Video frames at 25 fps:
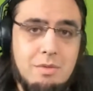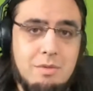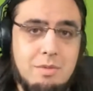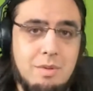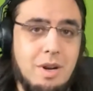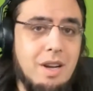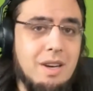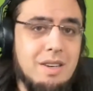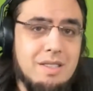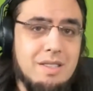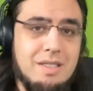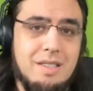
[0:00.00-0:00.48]
But
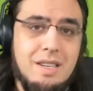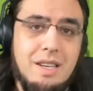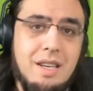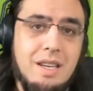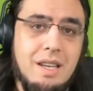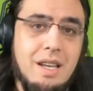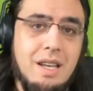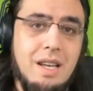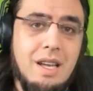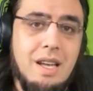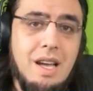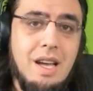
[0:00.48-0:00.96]
honestly,
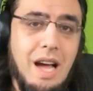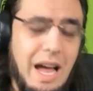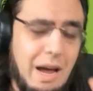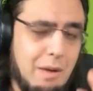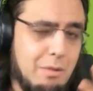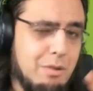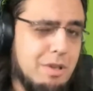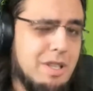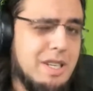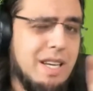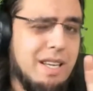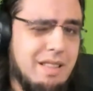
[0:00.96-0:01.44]
I
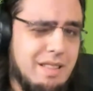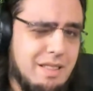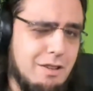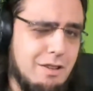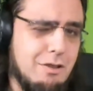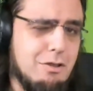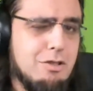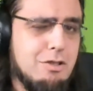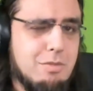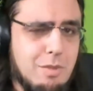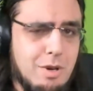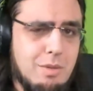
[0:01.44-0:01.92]
would take
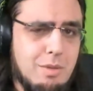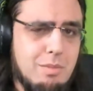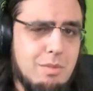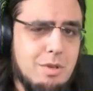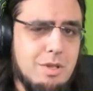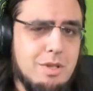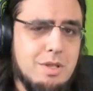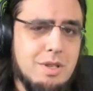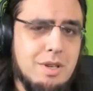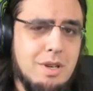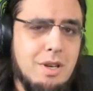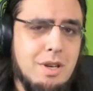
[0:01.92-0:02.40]
those
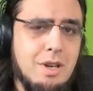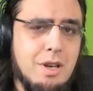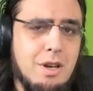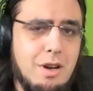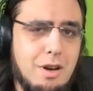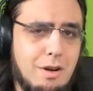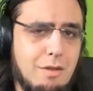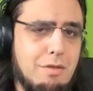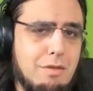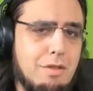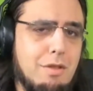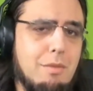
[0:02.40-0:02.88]
moments
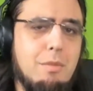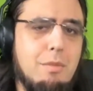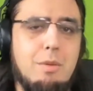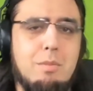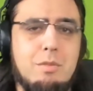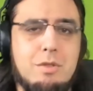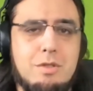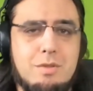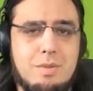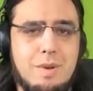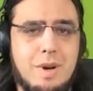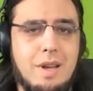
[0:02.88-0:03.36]
over the
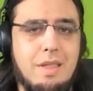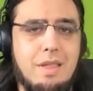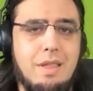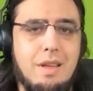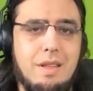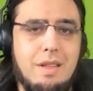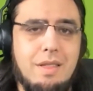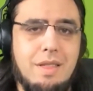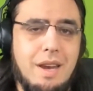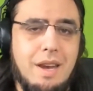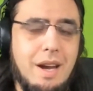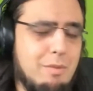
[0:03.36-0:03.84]
moments where I
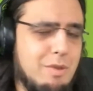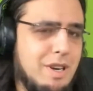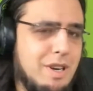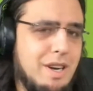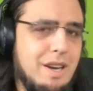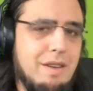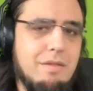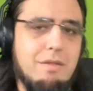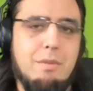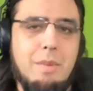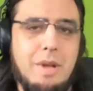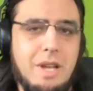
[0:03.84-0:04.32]
thought that I would
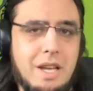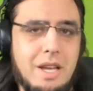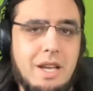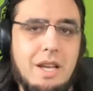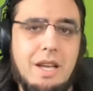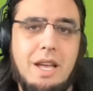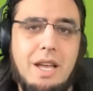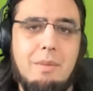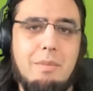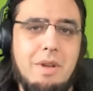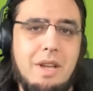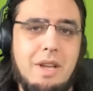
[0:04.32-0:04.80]
never make a
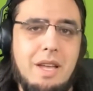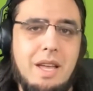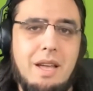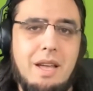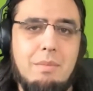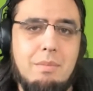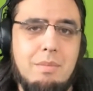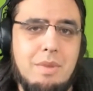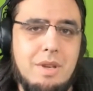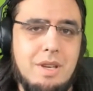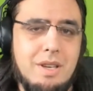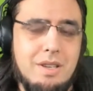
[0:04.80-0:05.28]
game
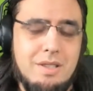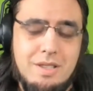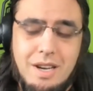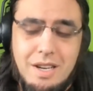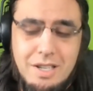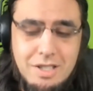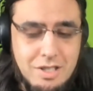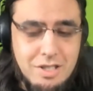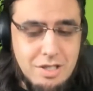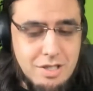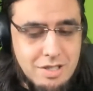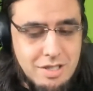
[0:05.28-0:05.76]
again, because
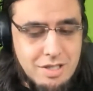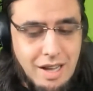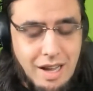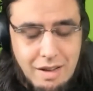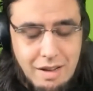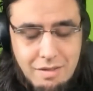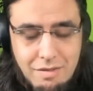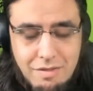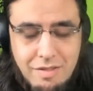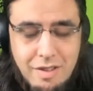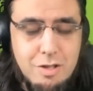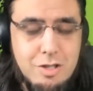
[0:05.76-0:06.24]
I
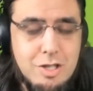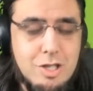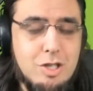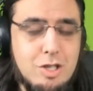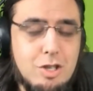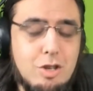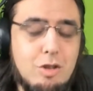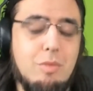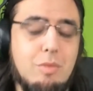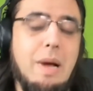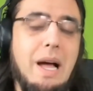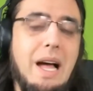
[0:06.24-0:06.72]
felt
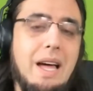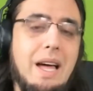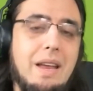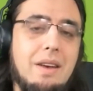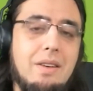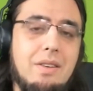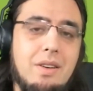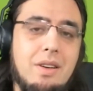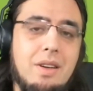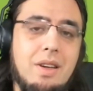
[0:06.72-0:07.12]
so bad